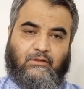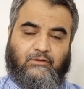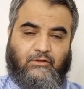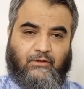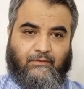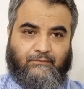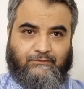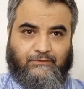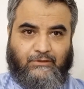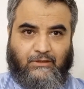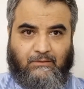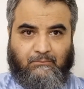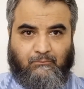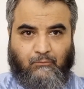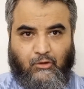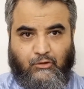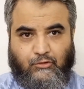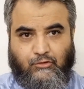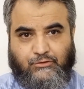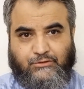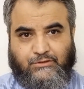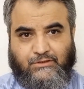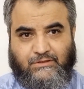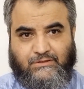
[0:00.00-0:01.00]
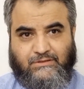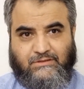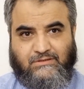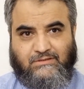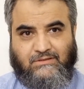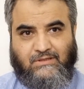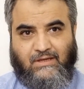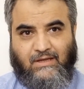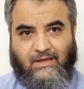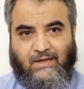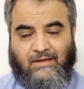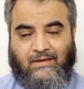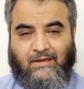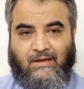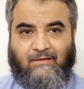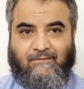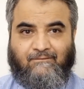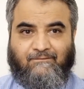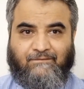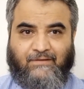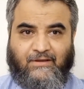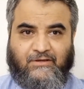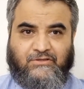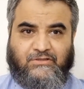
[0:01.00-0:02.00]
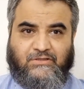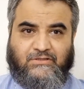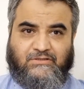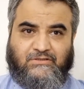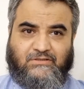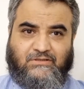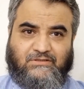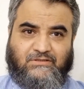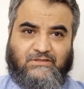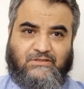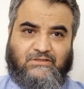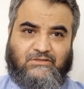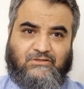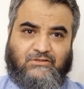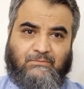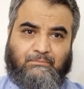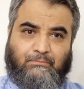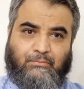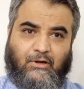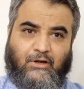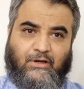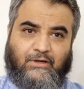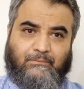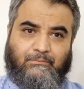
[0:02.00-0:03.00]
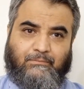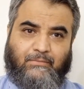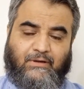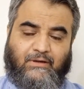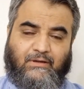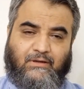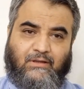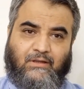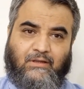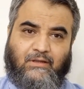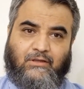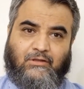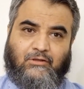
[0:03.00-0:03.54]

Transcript: The ophthalmologist and infectious disease department,